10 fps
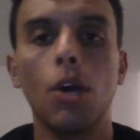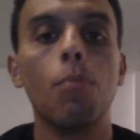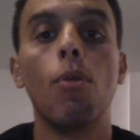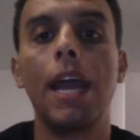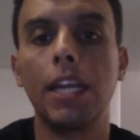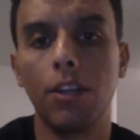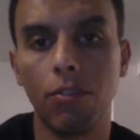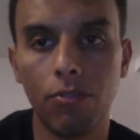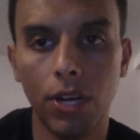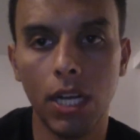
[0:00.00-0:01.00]
bragging to your
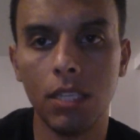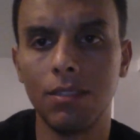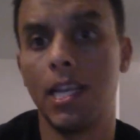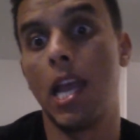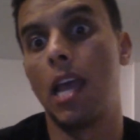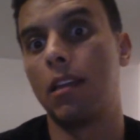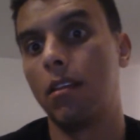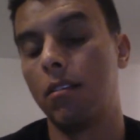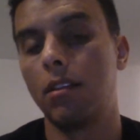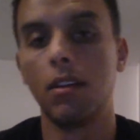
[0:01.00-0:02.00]
friends, yeah,
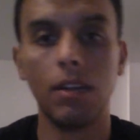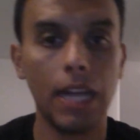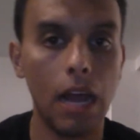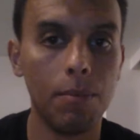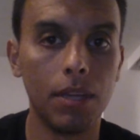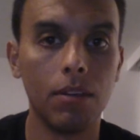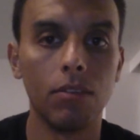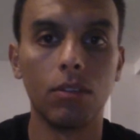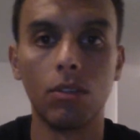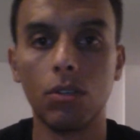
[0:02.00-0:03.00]
dude, I got me
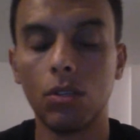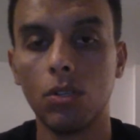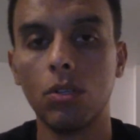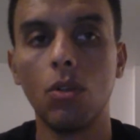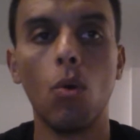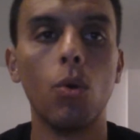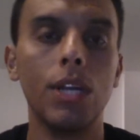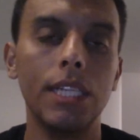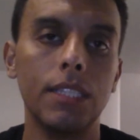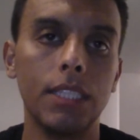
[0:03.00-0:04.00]
another girl? Or
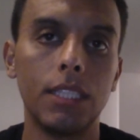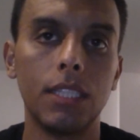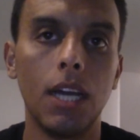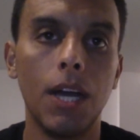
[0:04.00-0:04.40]
is it